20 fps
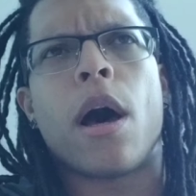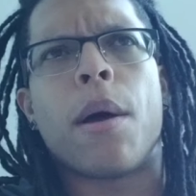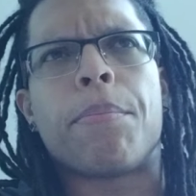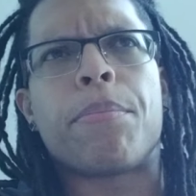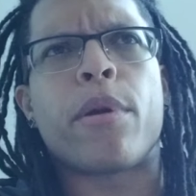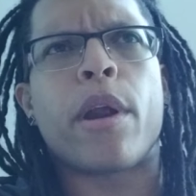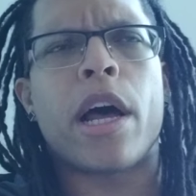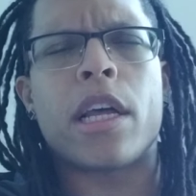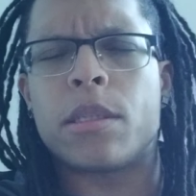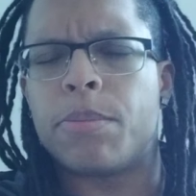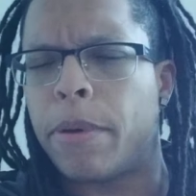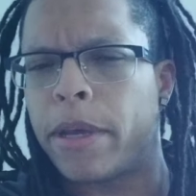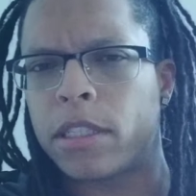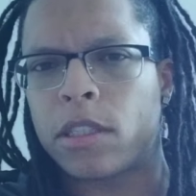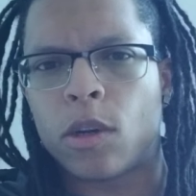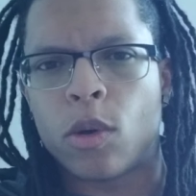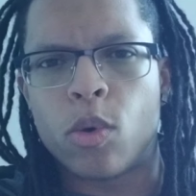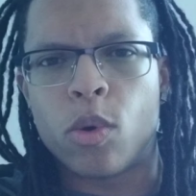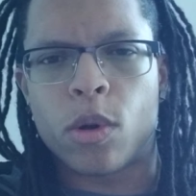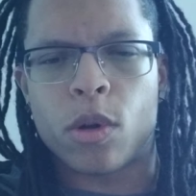
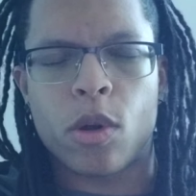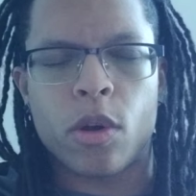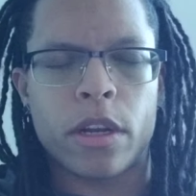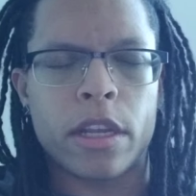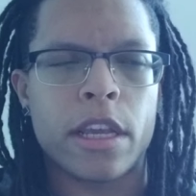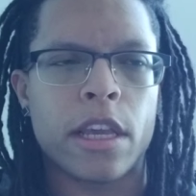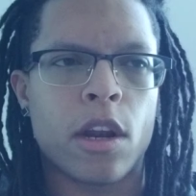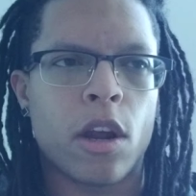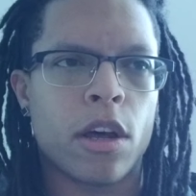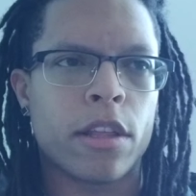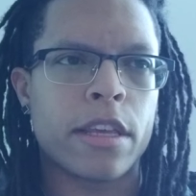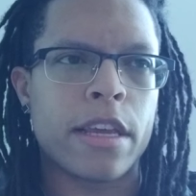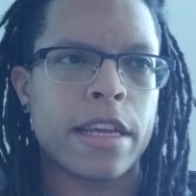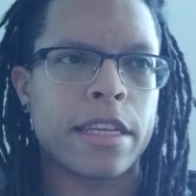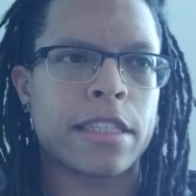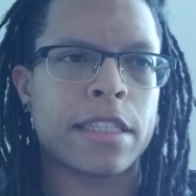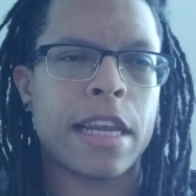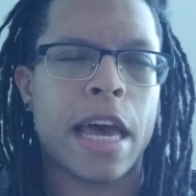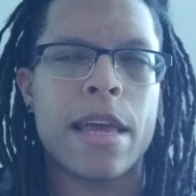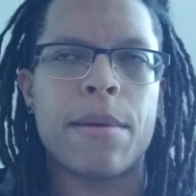prospects are who are going to get all the
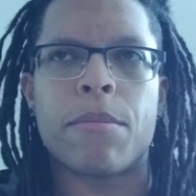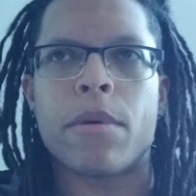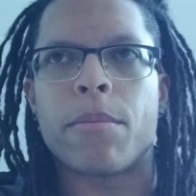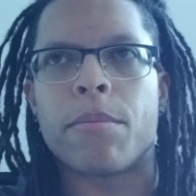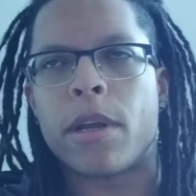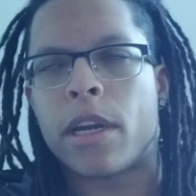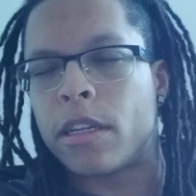excitement.